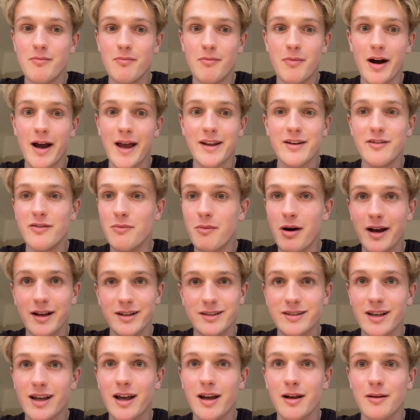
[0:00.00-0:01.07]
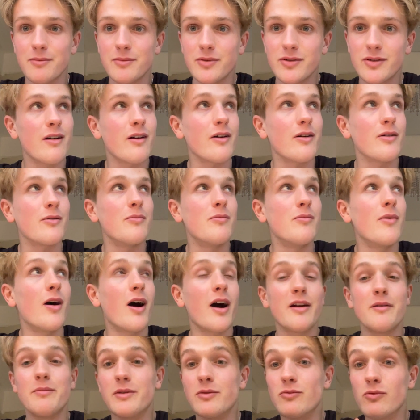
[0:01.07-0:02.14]
my end of my exams, um,
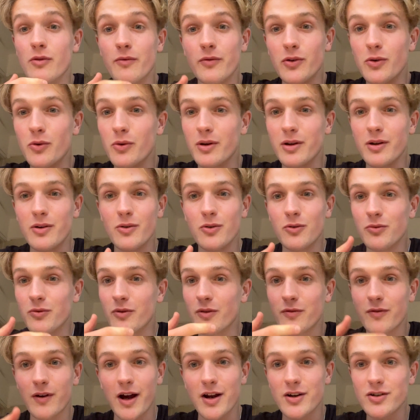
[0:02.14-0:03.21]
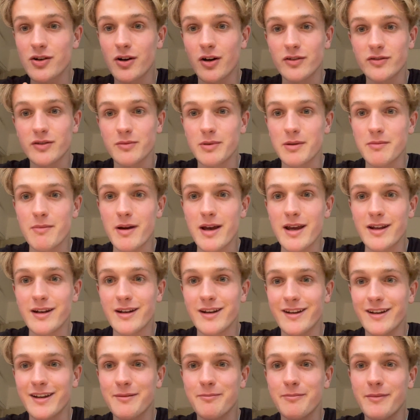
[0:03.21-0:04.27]
I'd been reviewing all the flashcards I'd been
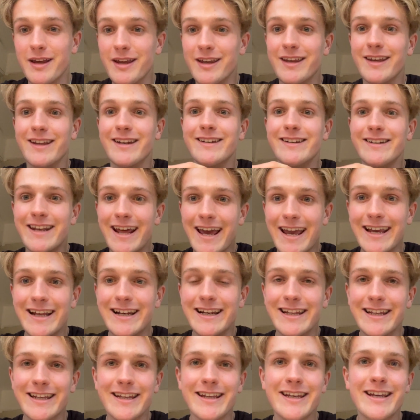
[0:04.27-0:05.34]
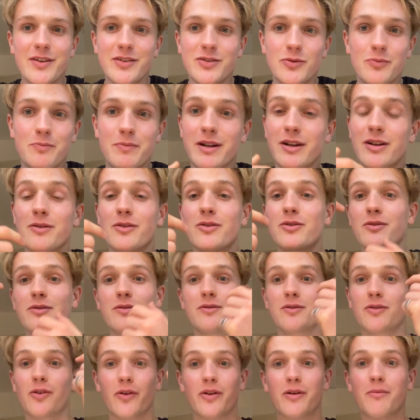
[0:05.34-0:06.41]
made, making daily. This had been
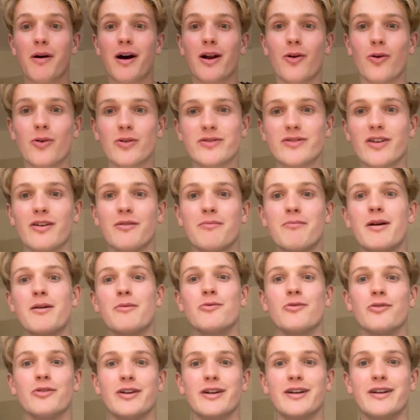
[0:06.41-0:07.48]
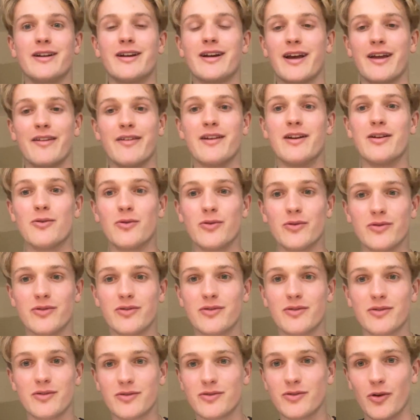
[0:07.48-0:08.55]
going to my long term memory, and then it was
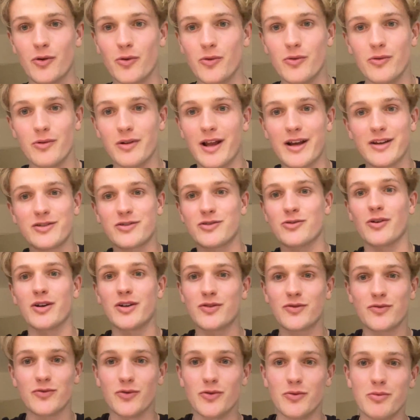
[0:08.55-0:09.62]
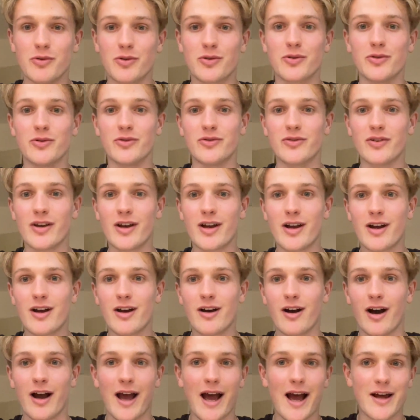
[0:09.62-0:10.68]
so less stressful because
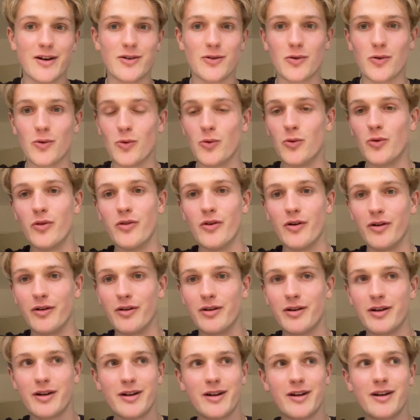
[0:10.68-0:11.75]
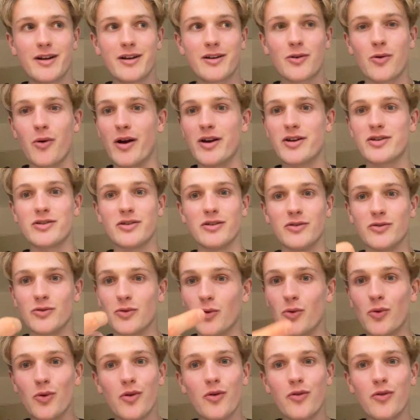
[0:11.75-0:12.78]
I had all the questions, all the